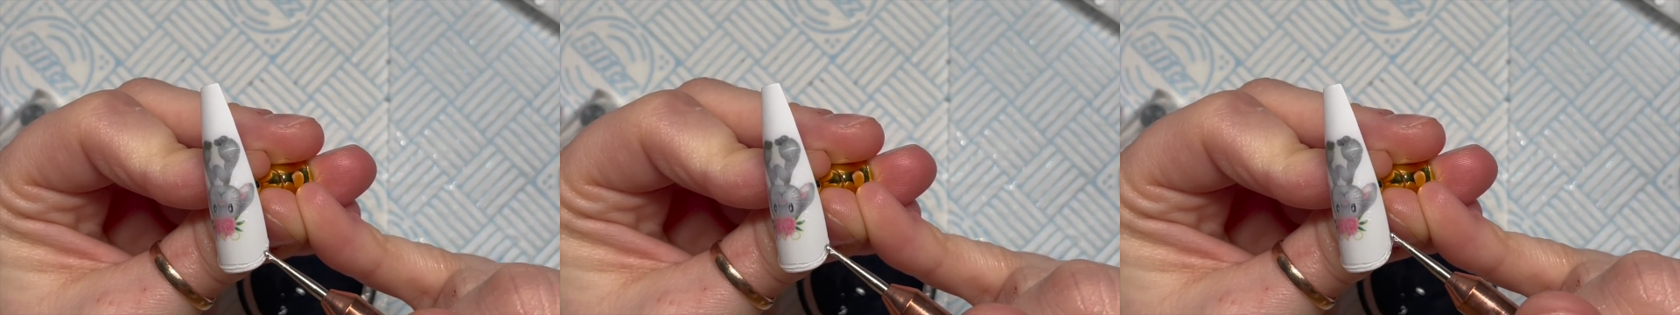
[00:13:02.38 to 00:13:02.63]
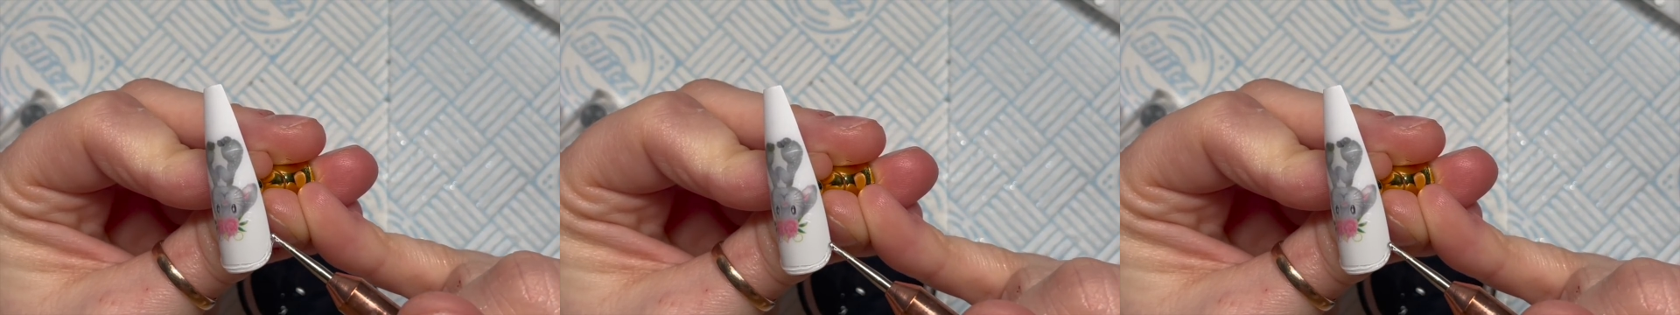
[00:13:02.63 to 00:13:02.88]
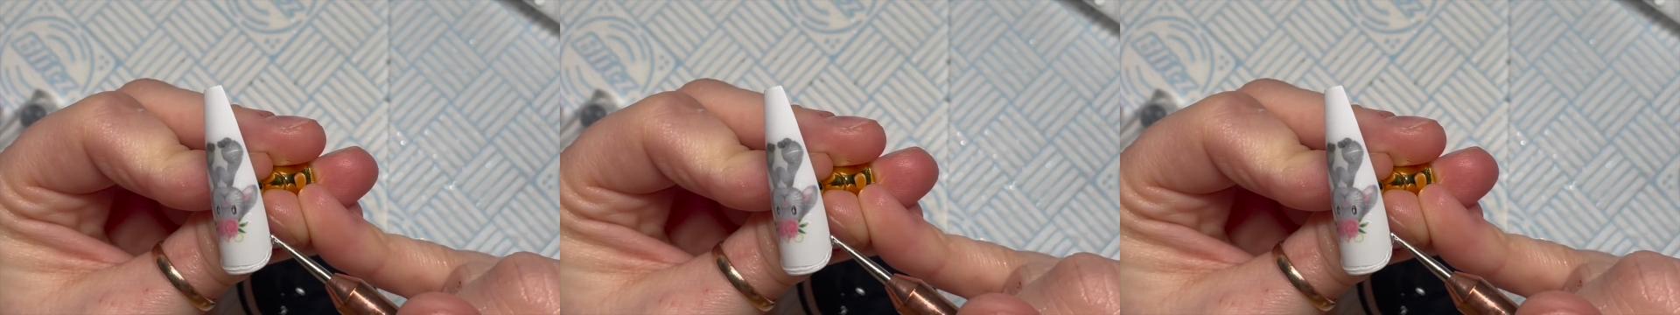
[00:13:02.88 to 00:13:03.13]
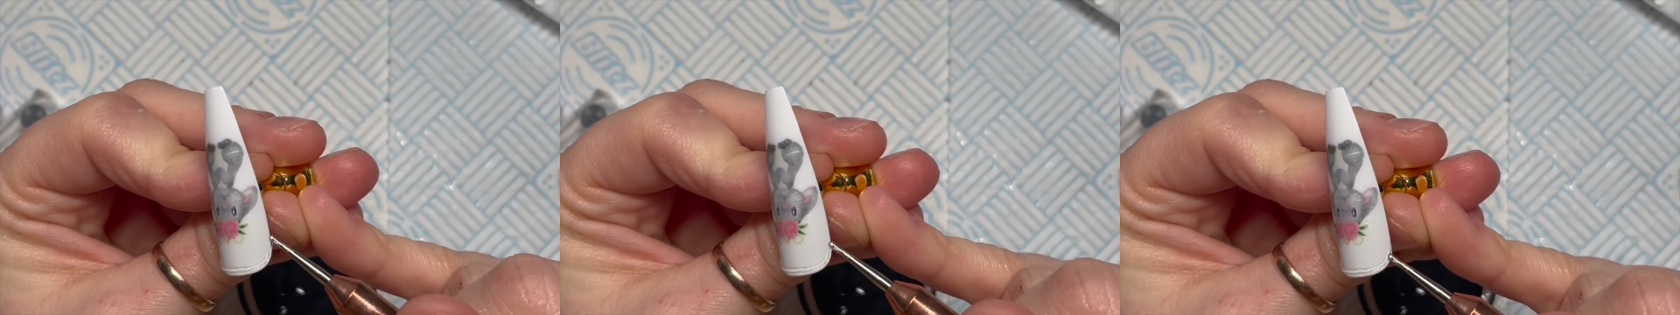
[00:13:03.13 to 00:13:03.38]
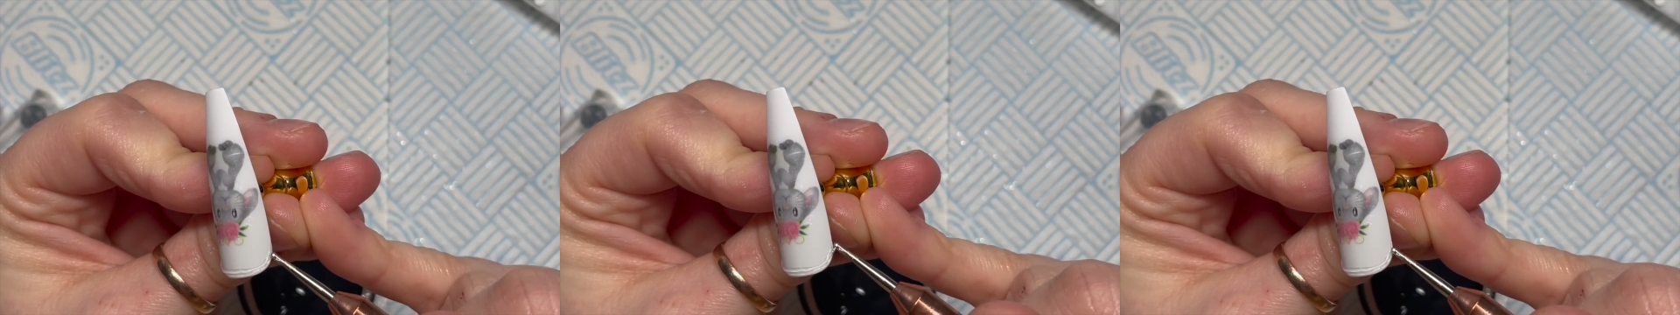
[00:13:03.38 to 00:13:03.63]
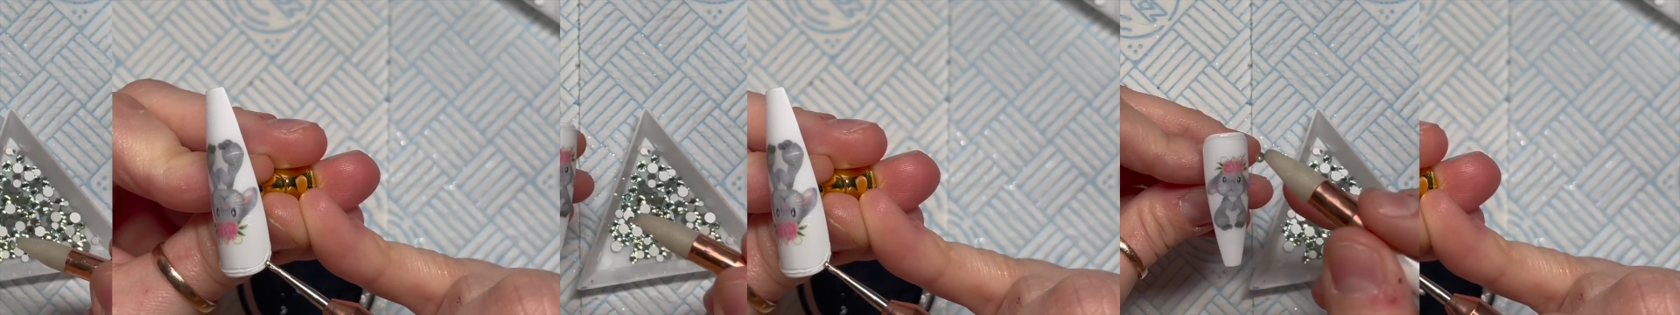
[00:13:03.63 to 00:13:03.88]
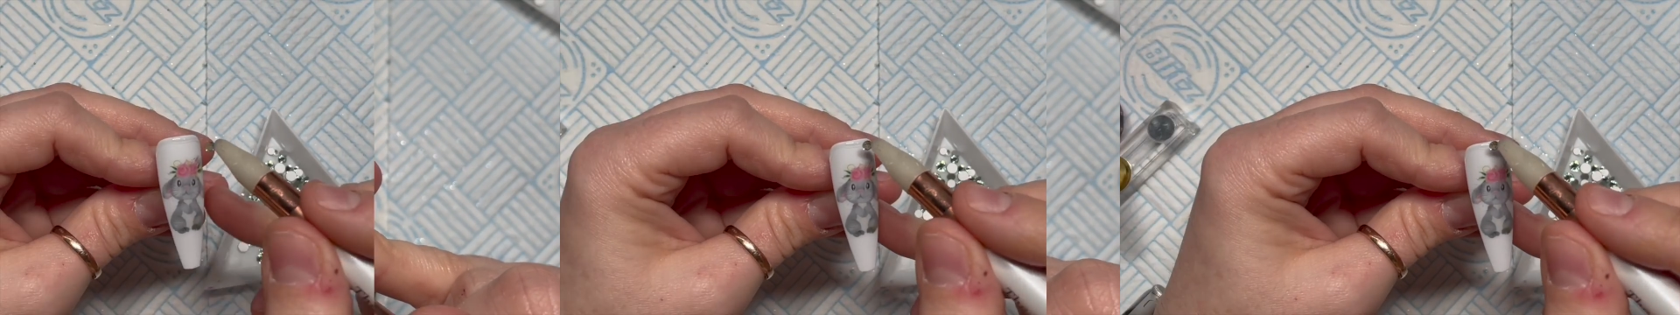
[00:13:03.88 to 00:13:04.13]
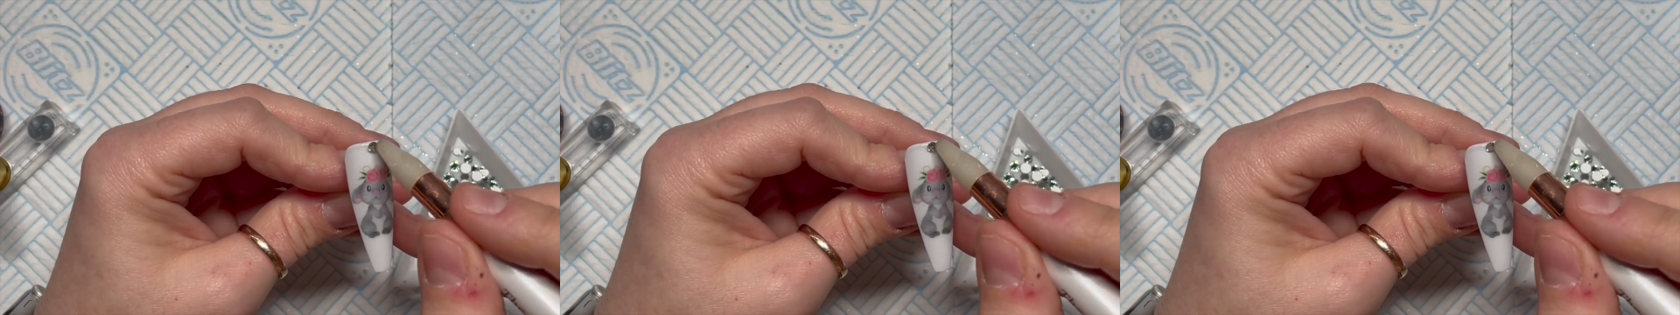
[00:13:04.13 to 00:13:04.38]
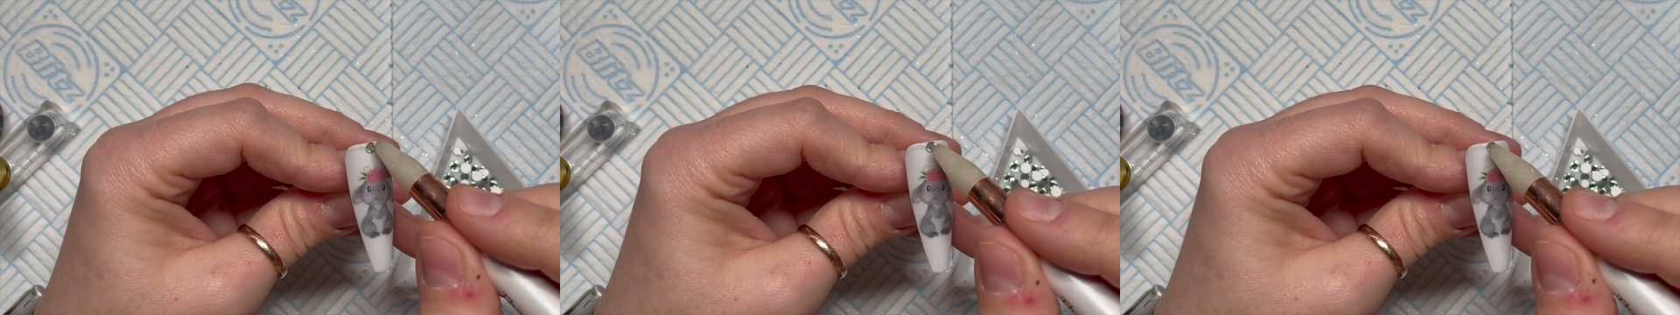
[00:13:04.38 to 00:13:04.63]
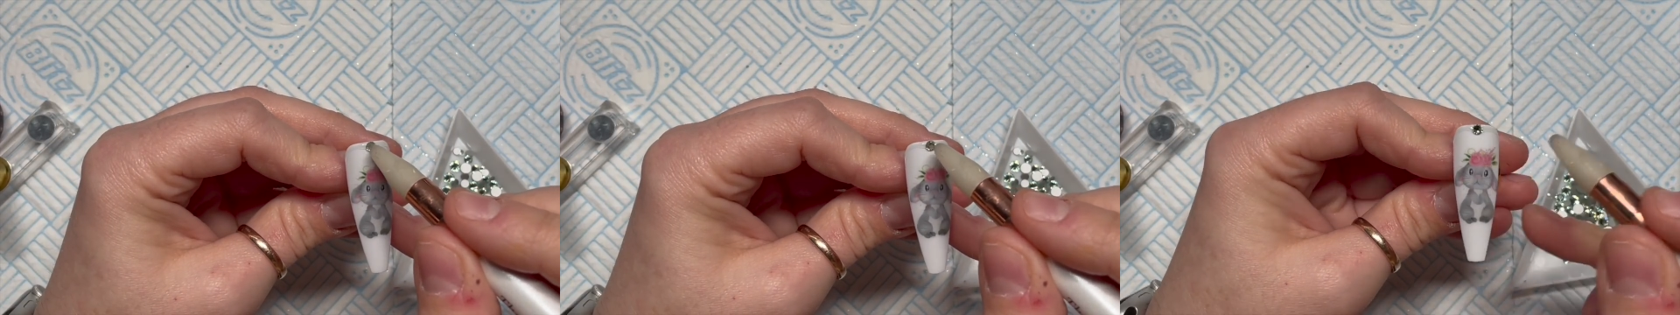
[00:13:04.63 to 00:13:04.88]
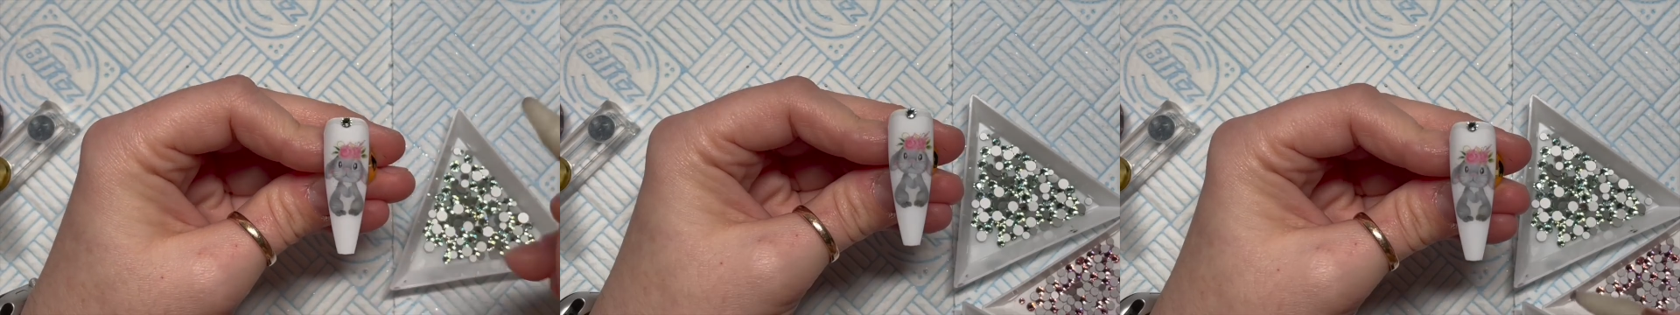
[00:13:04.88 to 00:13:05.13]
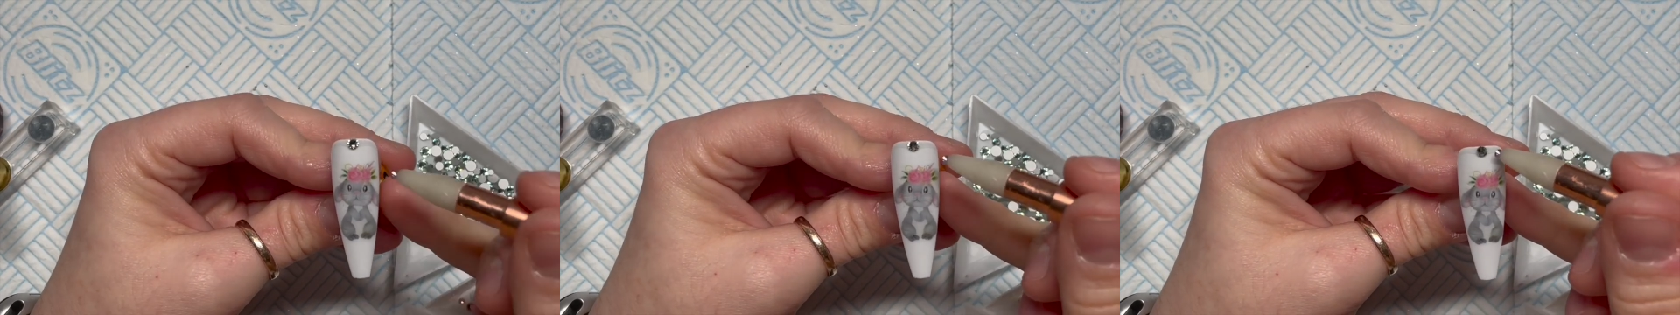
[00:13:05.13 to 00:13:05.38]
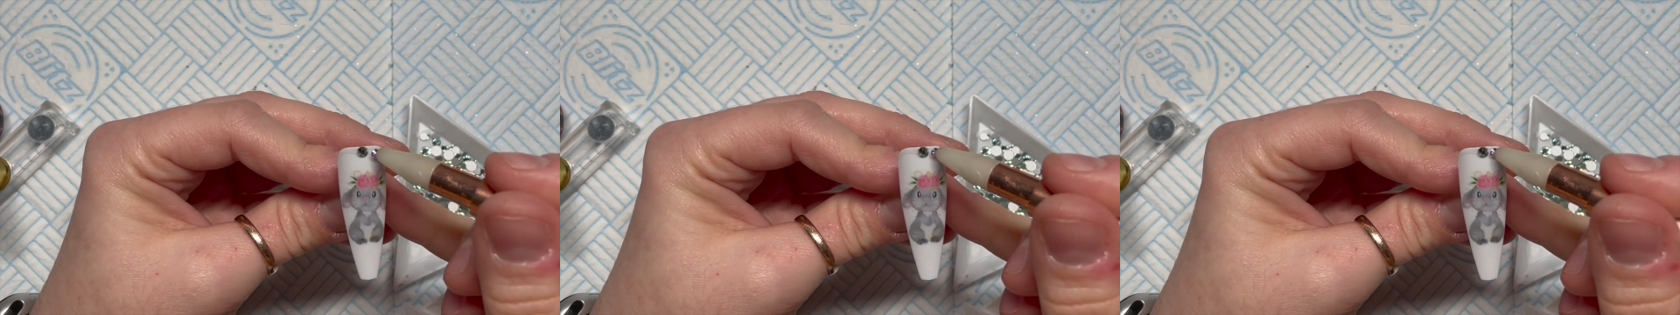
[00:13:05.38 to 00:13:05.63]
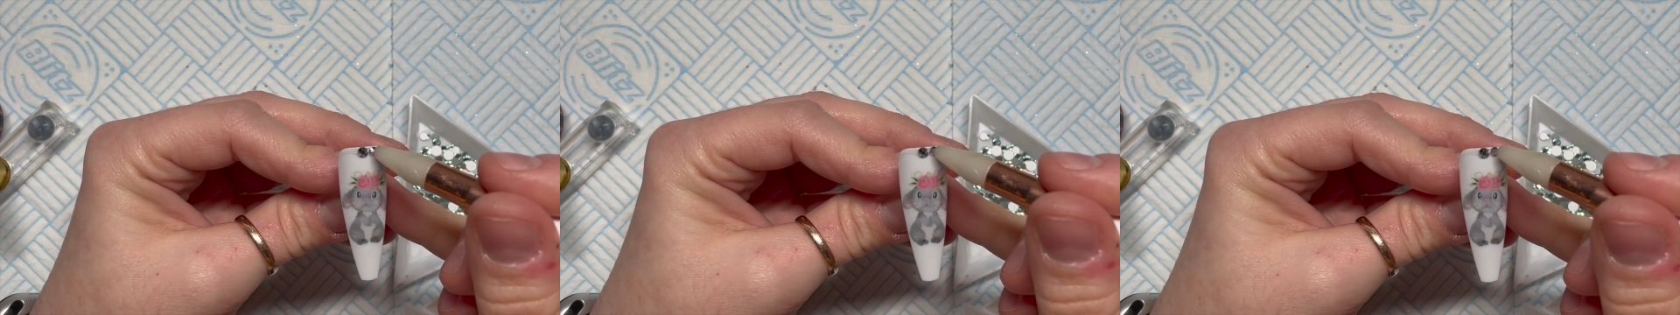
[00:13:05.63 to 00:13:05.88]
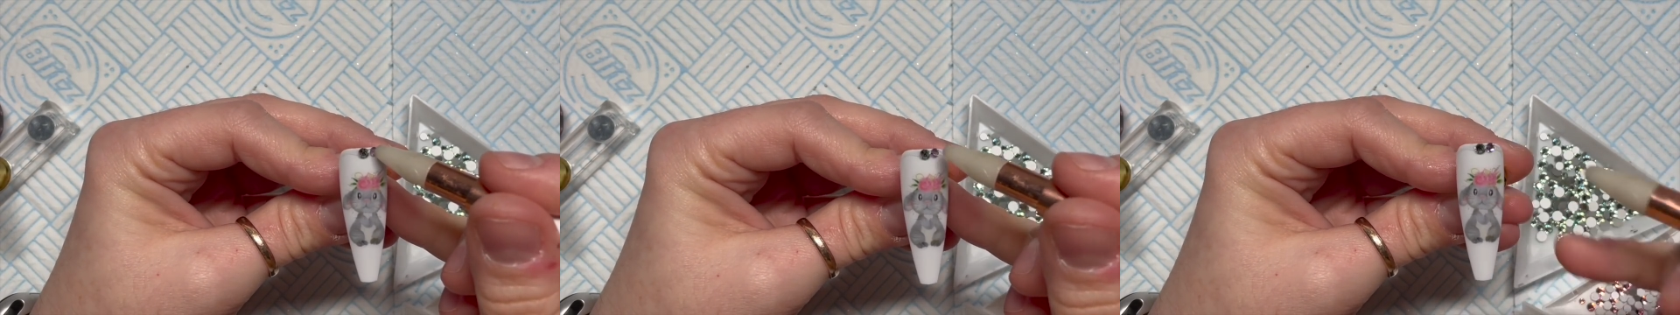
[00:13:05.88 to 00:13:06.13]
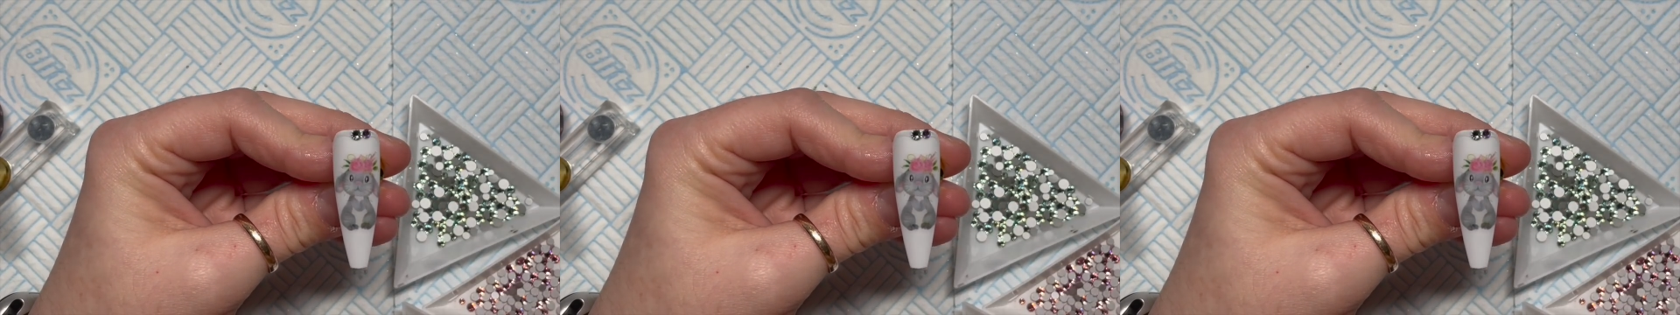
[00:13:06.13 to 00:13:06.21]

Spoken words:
No face is visible, so there are no lips to read.